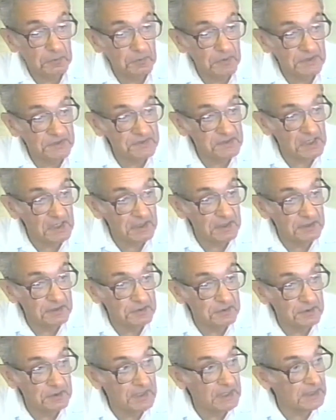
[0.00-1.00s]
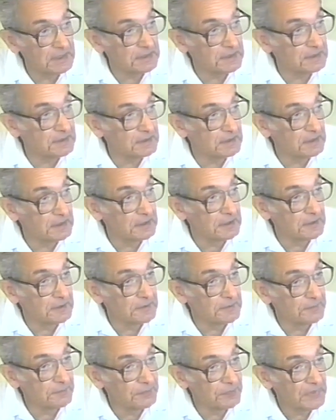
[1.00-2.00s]
We started to get,
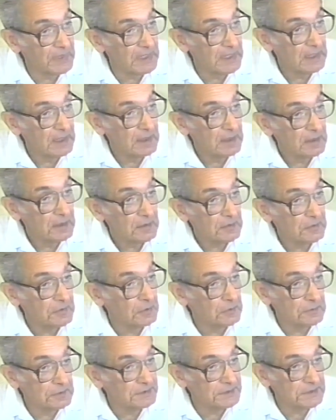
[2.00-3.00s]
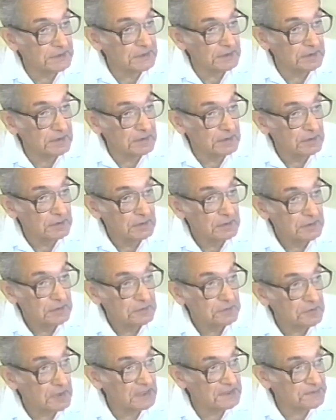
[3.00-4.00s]
the only
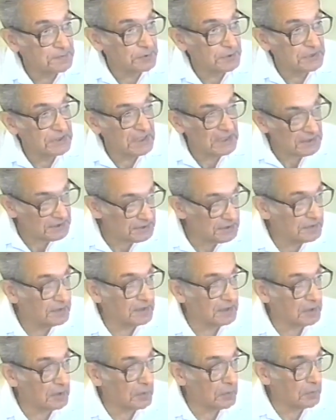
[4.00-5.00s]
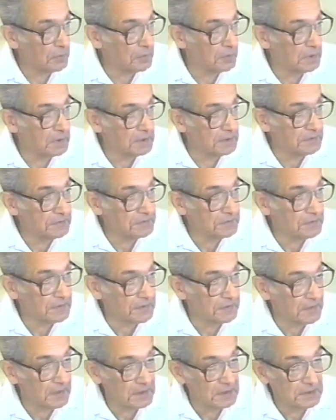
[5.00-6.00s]
transportation there
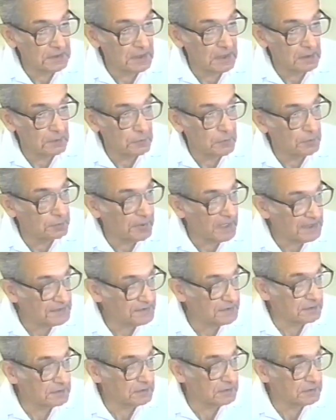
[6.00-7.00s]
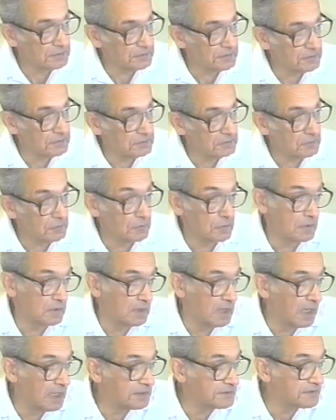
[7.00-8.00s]
was, at that time, were bicycles
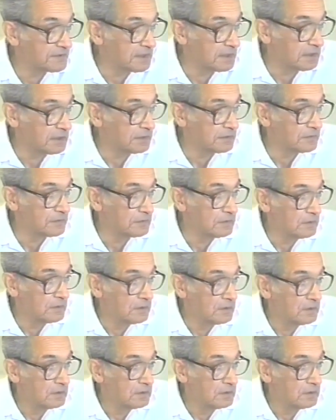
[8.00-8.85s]
for ox carts.